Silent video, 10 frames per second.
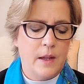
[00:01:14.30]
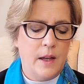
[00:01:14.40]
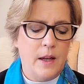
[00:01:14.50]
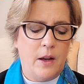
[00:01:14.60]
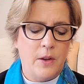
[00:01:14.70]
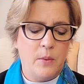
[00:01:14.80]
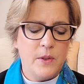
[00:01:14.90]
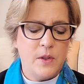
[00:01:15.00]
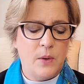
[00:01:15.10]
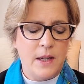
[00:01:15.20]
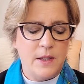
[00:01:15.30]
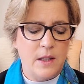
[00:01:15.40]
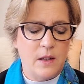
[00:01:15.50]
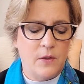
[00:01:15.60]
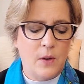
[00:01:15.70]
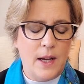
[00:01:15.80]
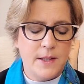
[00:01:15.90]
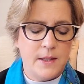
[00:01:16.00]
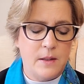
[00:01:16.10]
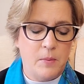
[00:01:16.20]
And now there was a great deal of
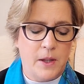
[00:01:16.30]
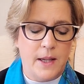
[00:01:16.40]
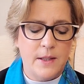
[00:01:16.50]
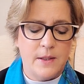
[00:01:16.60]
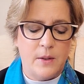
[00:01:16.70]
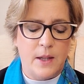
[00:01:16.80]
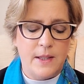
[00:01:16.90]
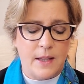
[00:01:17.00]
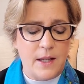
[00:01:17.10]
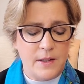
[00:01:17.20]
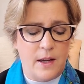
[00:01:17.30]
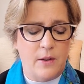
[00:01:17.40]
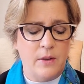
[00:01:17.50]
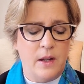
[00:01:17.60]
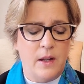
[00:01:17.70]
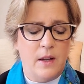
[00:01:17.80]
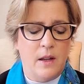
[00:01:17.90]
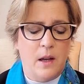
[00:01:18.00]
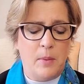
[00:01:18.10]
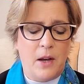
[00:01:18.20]
grass in the place, so they sat down,
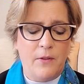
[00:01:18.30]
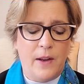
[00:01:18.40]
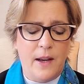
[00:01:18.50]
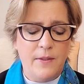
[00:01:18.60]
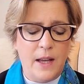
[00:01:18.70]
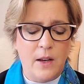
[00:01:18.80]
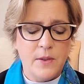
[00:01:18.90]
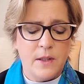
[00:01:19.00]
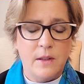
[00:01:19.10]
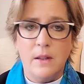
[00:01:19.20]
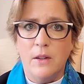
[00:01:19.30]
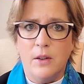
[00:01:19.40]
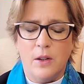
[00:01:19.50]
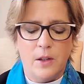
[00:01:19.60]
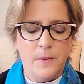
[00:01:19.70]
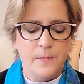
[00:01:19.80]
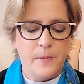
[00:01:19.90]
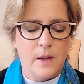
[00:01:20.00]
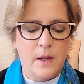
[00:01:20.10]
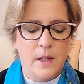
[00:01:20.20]
about 5,000 in all.
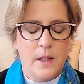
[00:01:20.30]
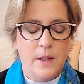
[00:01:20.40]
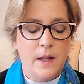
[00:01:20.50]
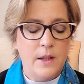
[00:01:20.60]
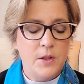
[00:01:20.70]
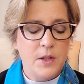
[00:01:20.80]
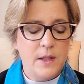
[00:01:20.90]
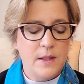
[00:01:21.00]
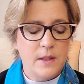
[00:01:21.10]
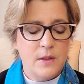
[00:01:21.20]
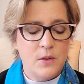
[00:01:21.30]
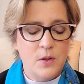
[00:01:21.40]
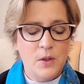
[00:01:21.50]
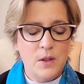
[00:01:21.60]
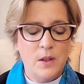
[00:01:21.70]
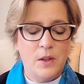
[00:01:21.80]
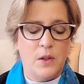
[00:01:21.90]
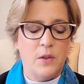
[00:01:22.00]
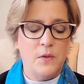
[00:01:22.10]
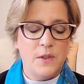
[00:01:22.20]
Then Jesus took the
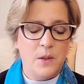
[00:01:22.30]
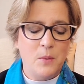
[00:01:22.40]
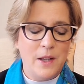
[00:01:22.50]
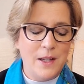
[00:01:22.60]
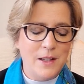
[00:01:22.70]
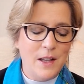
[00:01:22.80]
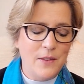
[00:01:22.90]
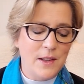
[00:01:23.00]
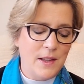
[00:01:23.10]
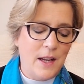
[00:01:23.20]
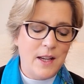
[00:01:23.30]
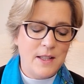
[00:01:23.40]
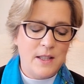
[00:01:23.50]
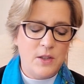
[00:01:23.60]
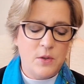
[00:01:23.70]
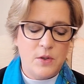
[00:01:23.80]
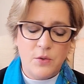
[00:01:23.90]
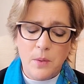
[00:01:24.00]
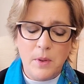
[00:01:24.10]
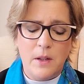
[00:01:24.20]
loaves, and when he'd given thanks, he
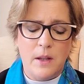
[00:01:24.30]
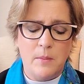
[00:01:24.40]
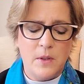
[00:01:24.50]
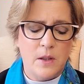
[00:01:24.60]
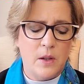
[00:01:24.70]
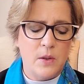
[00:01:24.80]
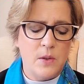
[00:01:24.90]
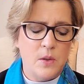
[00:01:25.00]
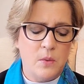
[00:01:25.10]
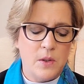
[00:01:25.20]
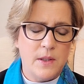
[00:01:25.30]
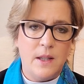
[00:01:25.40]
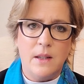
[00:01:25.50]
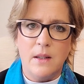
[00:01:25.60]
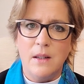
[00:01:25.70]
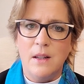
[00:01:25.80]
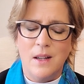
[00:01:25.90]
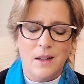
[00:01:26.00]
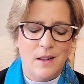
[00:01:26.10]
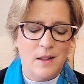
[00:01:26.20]
distributed them to those who were seated.
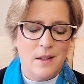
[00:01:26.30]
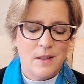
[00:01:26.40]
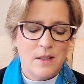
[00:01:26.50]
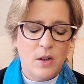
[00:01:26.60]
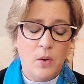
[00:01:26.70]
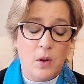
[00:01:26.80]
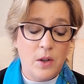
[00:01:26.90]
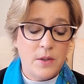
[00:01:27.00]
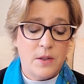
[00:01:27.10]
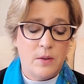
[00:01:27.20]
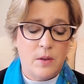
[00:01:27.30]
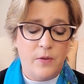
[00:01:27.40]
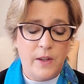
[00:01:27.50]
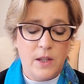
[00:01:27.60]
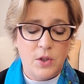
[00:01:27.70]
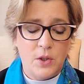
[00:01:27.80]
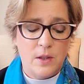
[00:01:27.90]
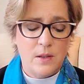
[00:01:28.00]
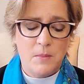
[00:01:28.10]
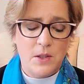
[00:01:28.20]
So also the fish,
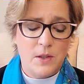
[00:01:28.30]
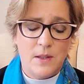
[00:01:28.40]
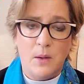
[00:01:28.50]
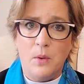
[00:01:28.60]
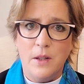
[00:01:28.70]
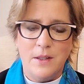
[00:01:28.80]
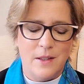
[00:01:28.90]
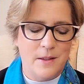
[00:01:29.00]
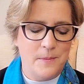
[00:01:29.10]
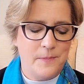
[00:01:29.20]
as much as they wanted.